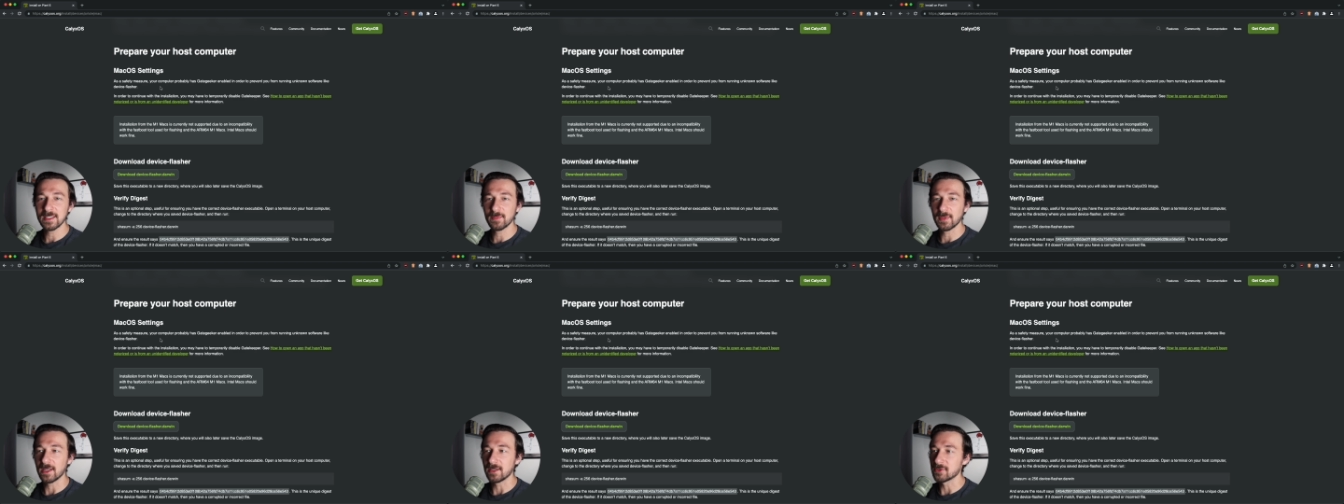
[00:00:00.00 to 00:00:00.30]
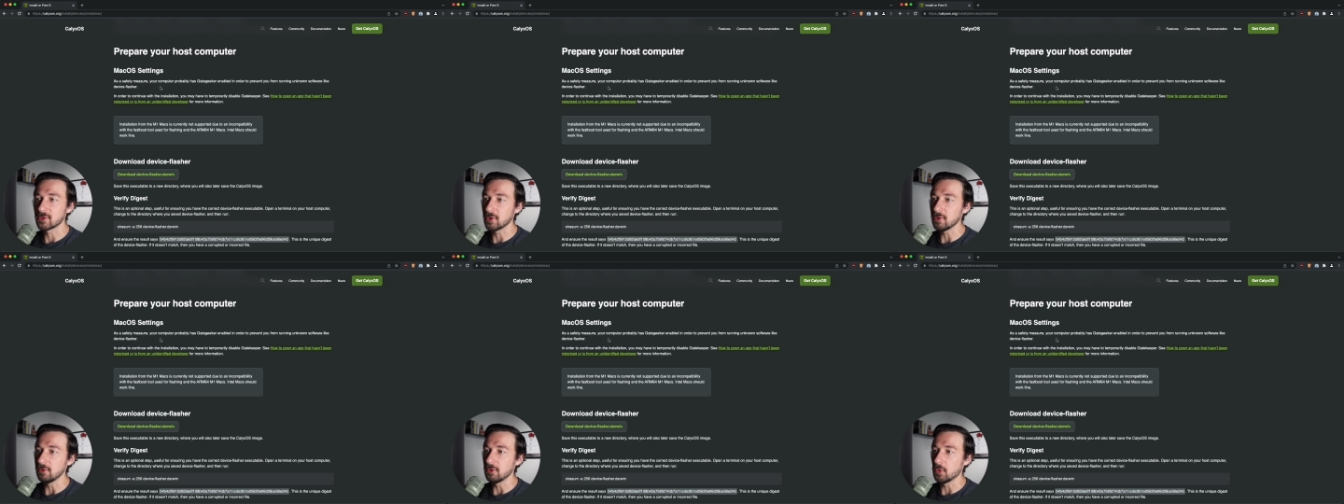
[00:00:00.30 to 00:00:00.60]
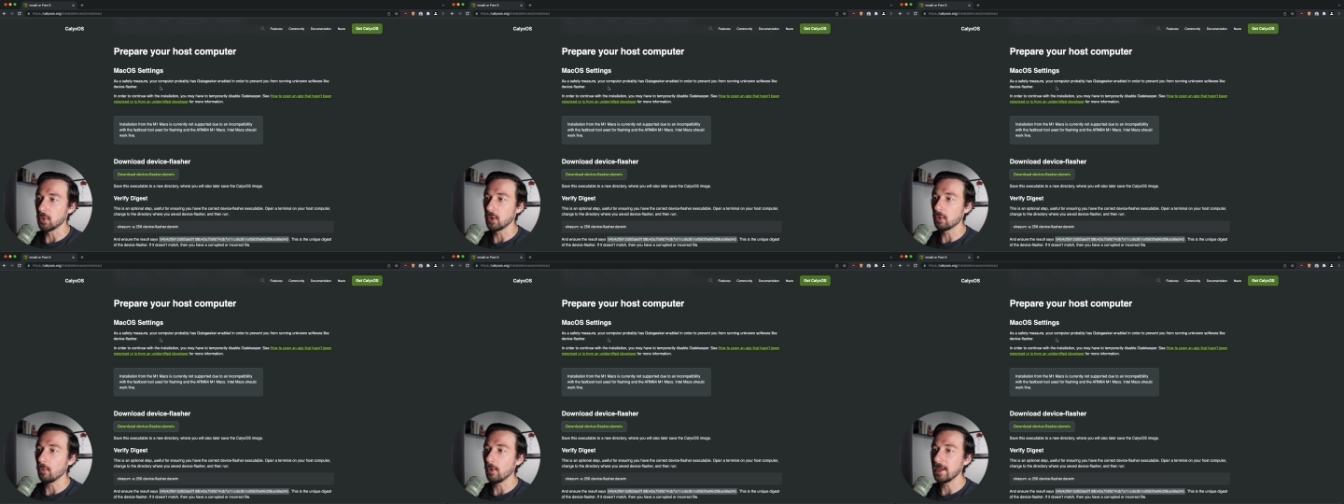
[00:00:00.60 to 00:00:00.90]
but I'll show you a
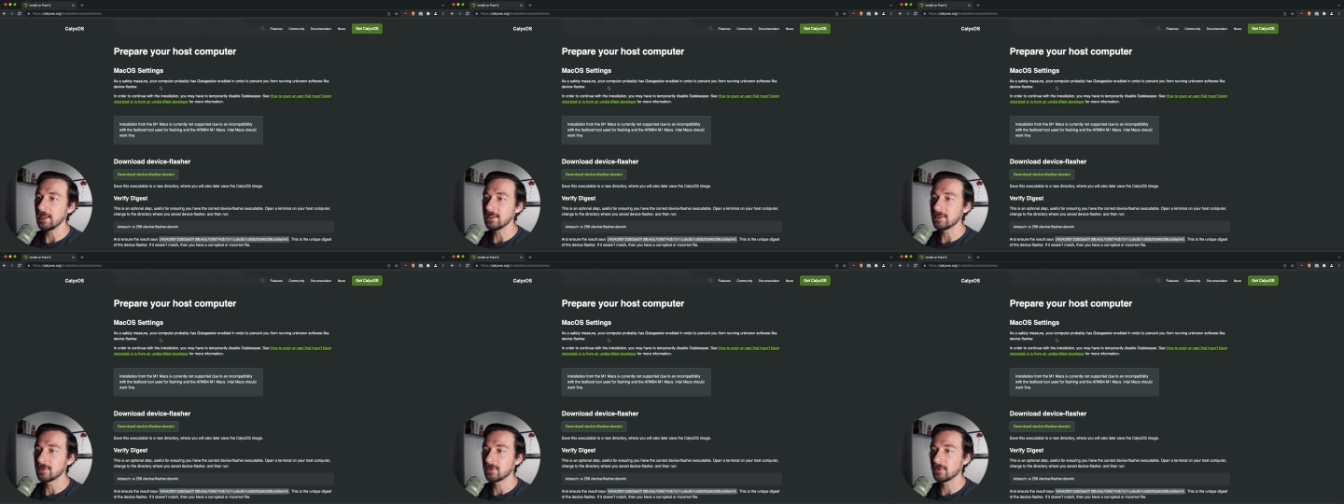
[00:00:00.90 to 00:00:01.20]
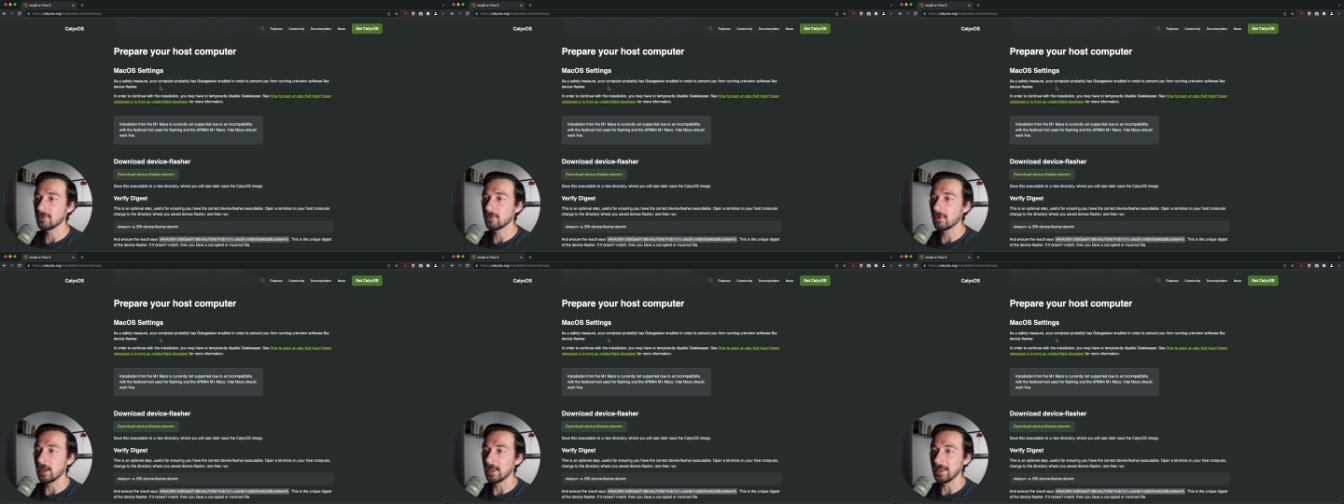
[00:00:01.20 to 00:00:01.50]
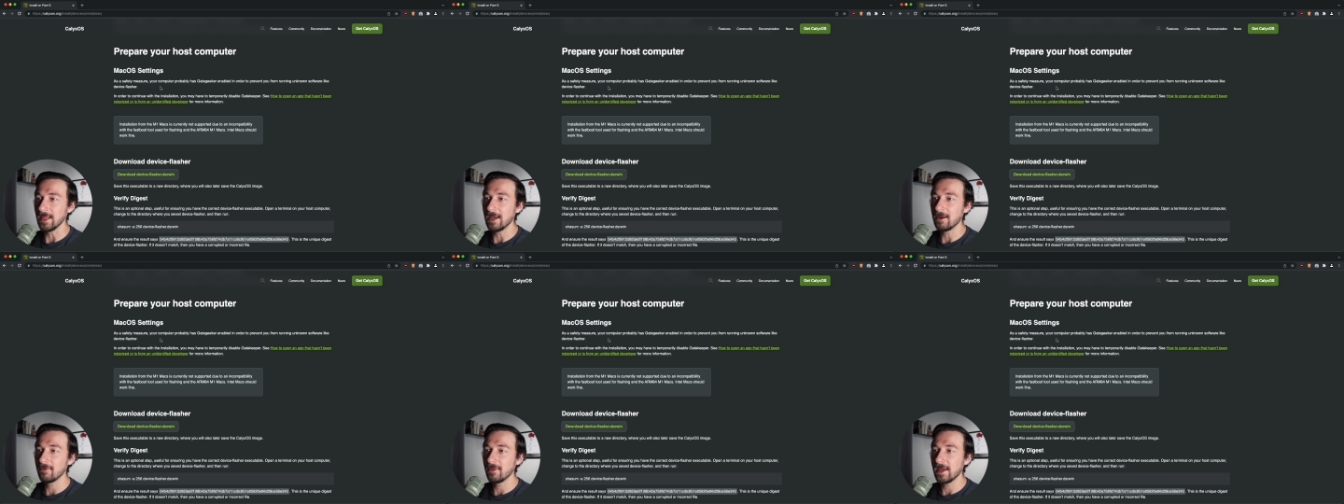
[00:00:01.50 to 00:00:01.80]
quick way to
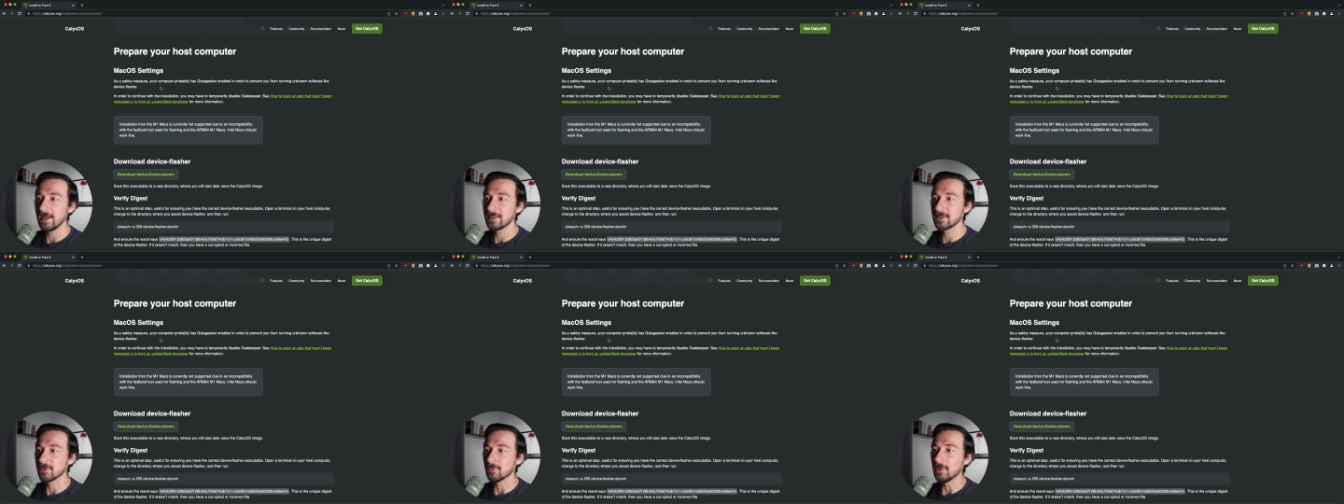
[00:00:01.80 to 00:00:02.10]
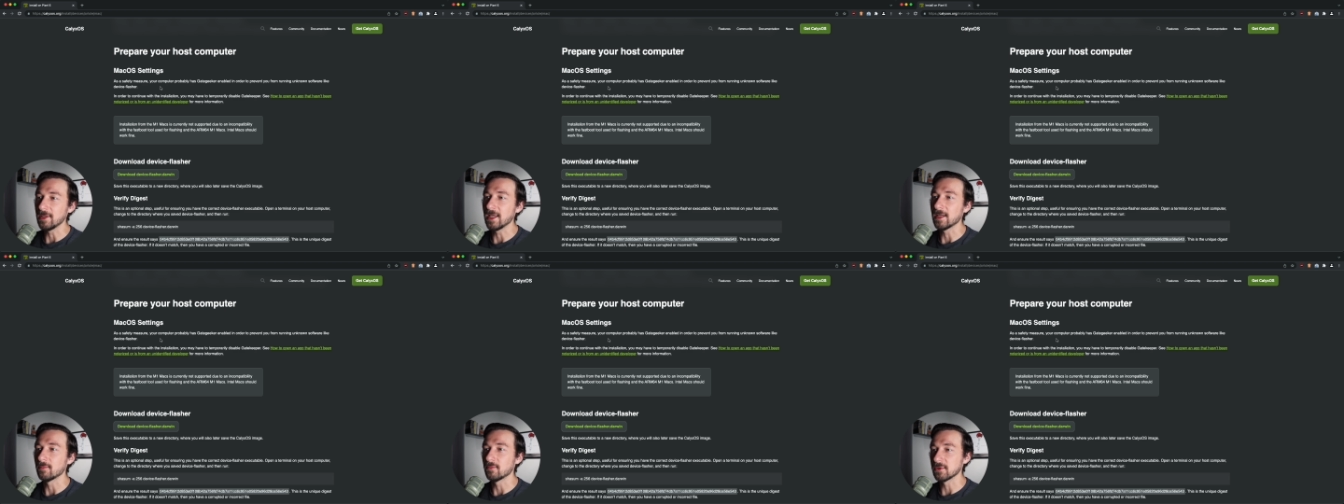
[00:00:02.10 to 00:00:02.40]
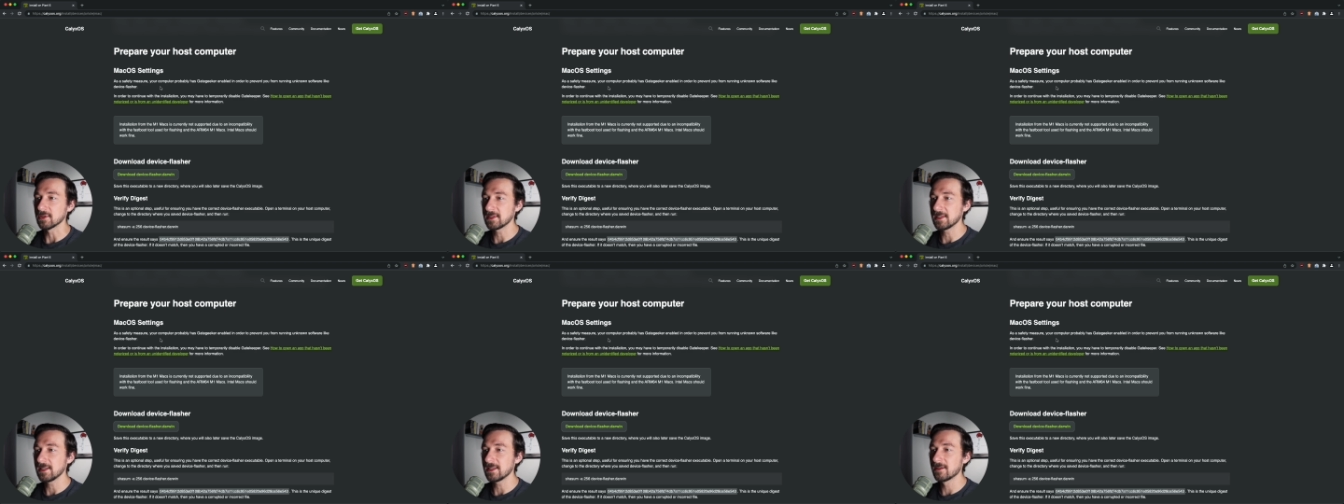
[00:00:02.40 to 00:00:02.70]
allow that so we can
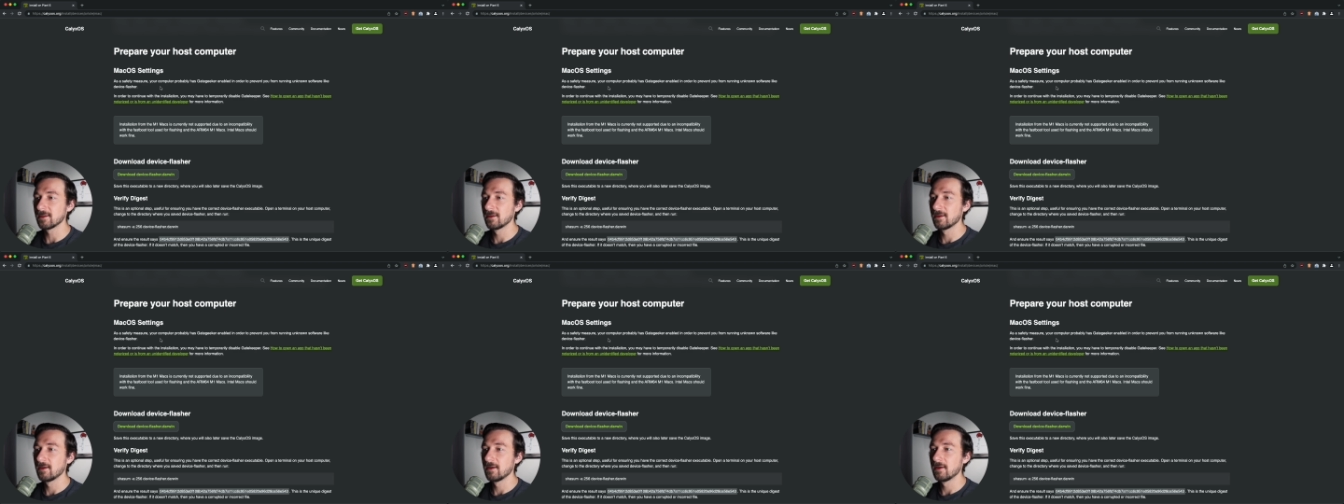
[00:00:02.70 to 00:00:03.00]
proceed.